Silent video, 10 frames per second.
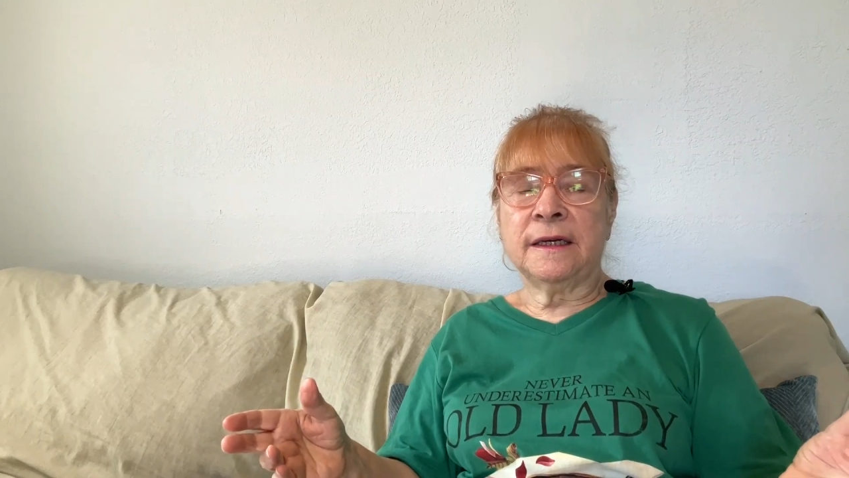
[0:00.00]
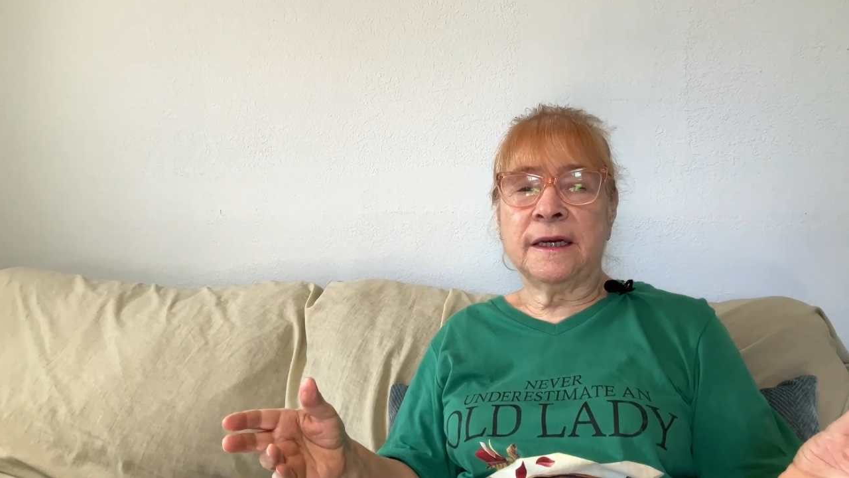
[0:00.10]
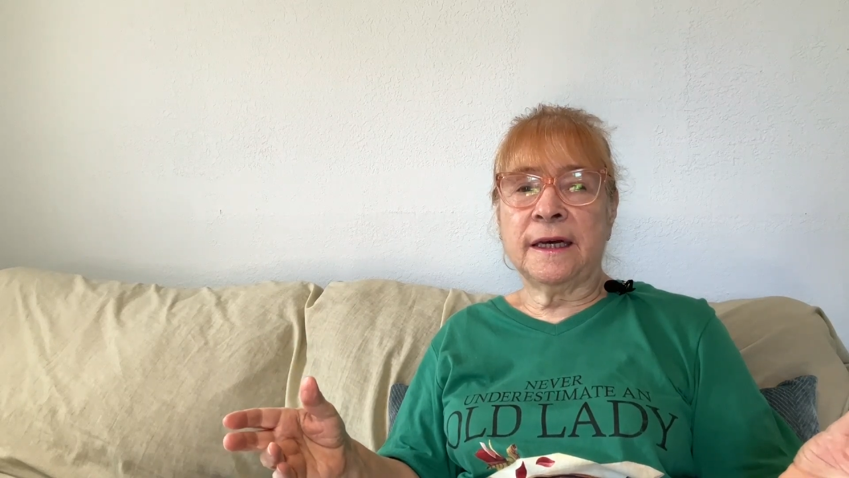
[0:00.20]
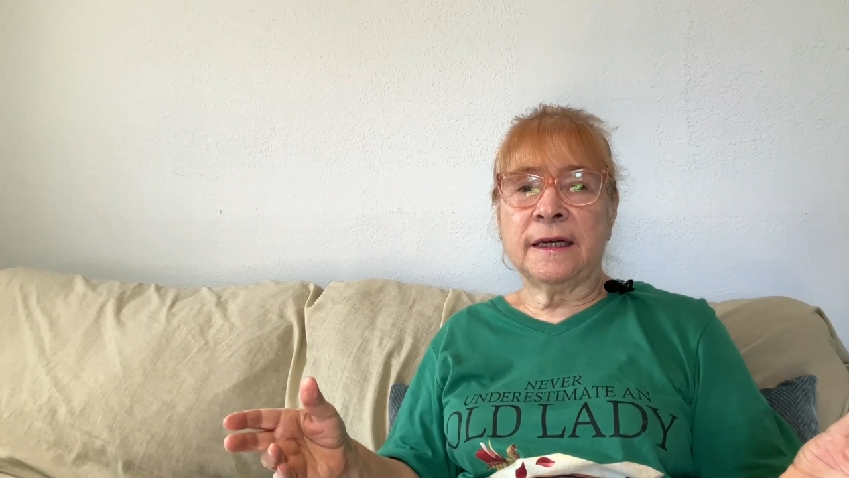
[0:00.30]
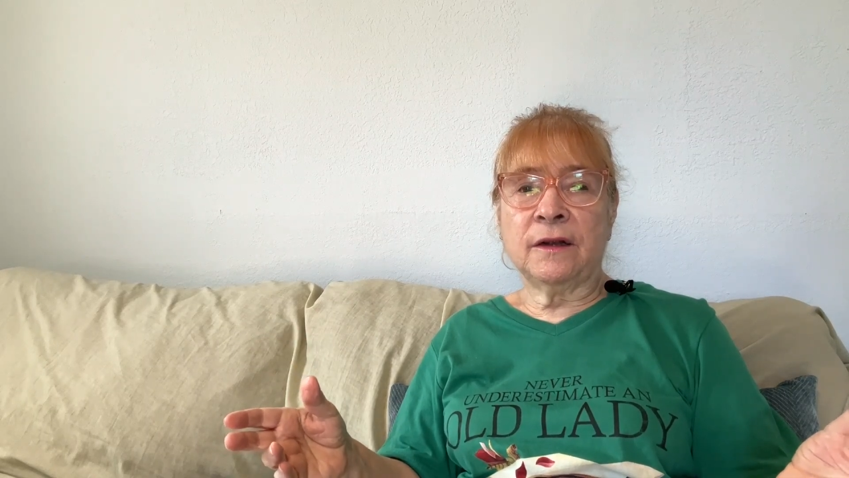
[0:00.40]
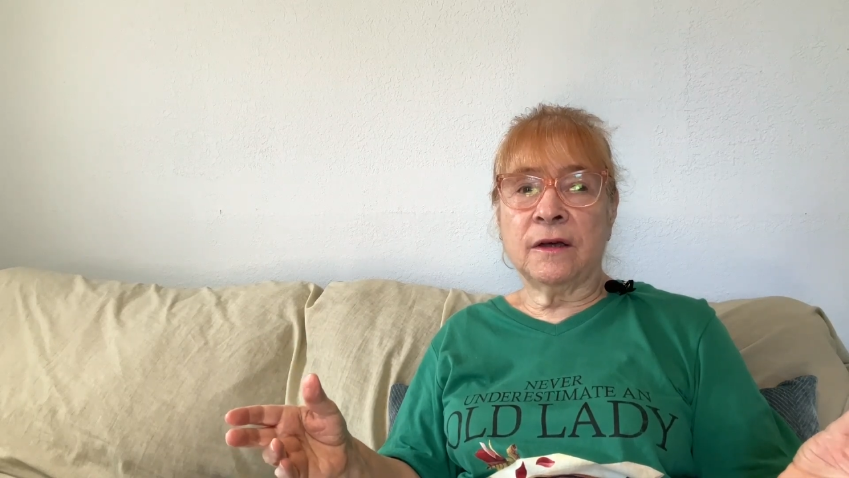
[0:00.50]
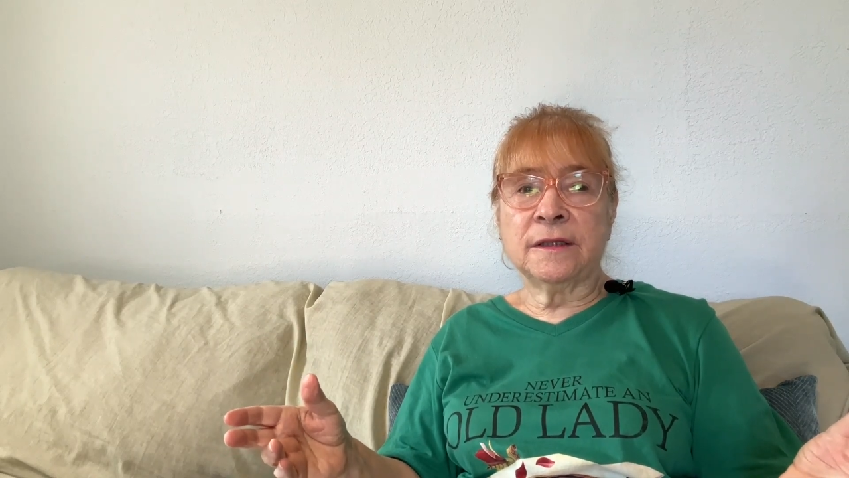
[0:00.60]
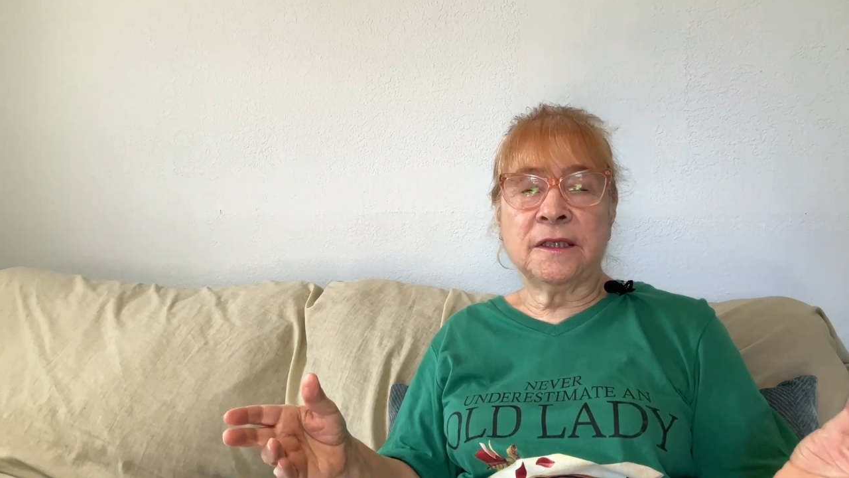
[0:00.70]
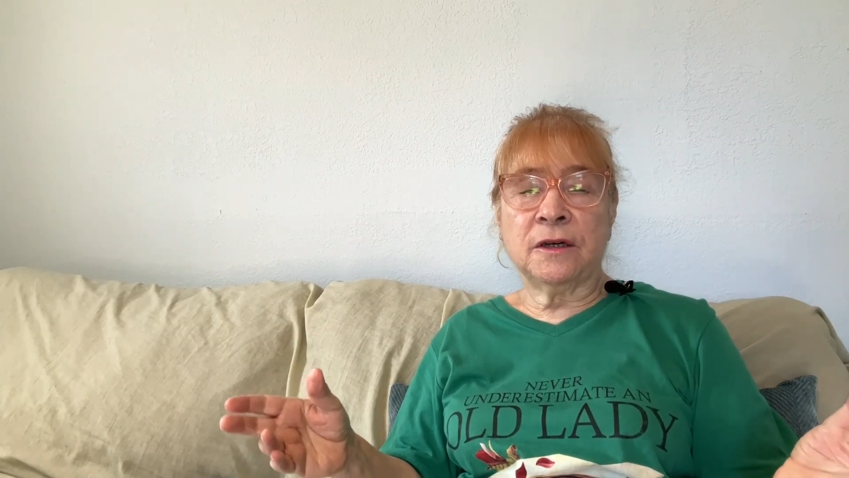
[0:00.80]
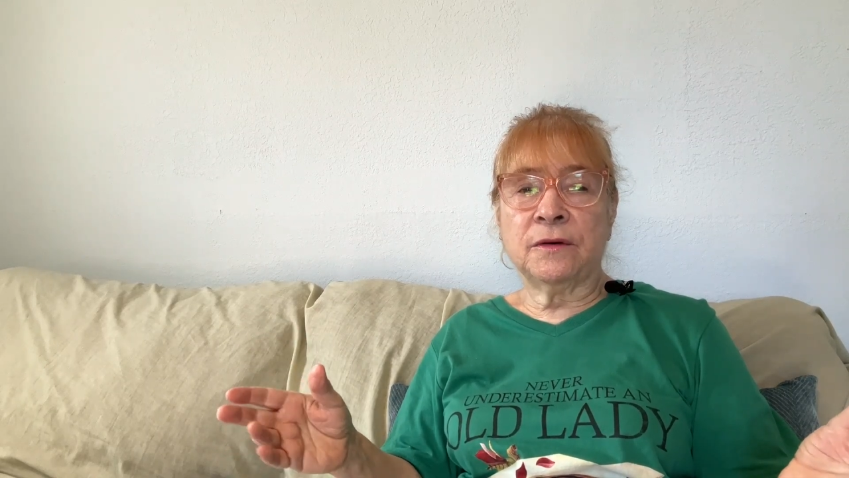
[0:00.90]
and
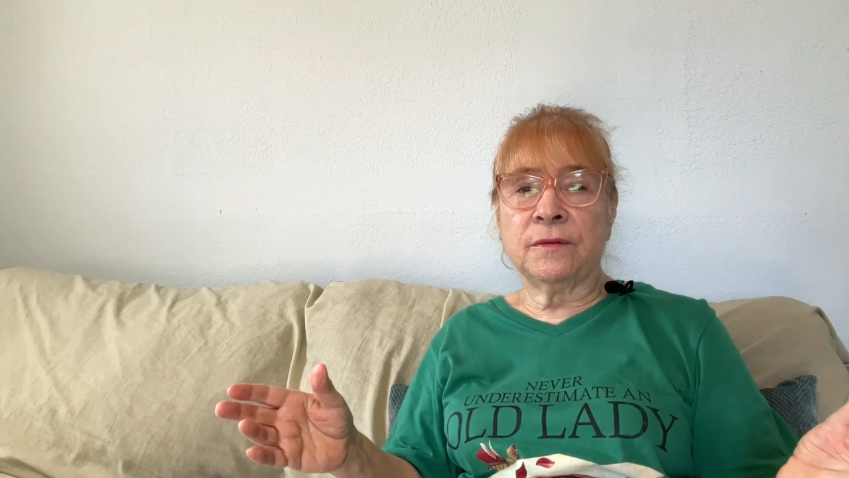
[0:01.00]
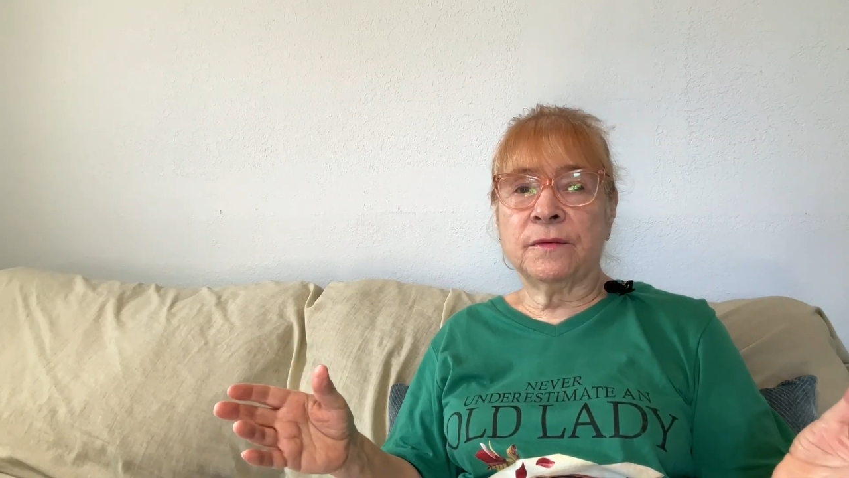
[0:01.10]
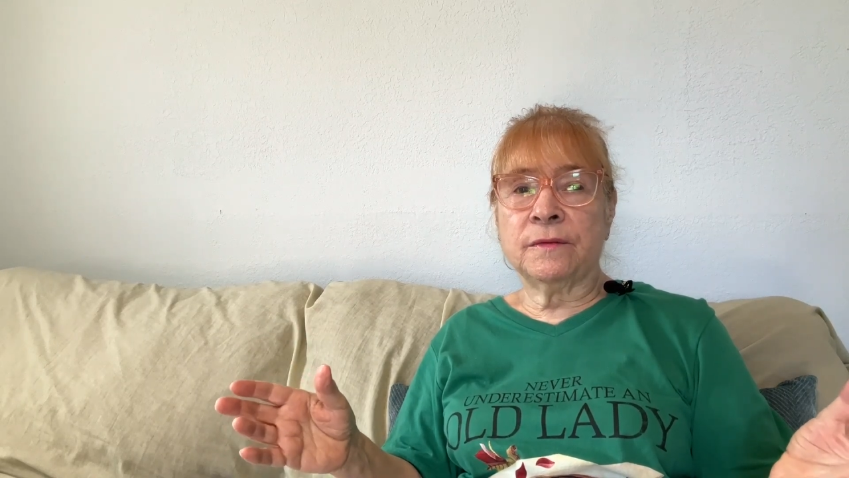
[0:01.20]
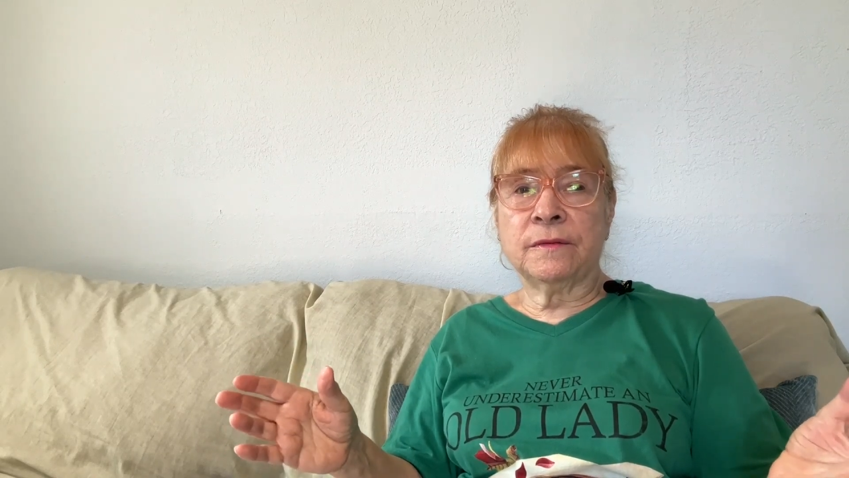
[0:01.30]
also,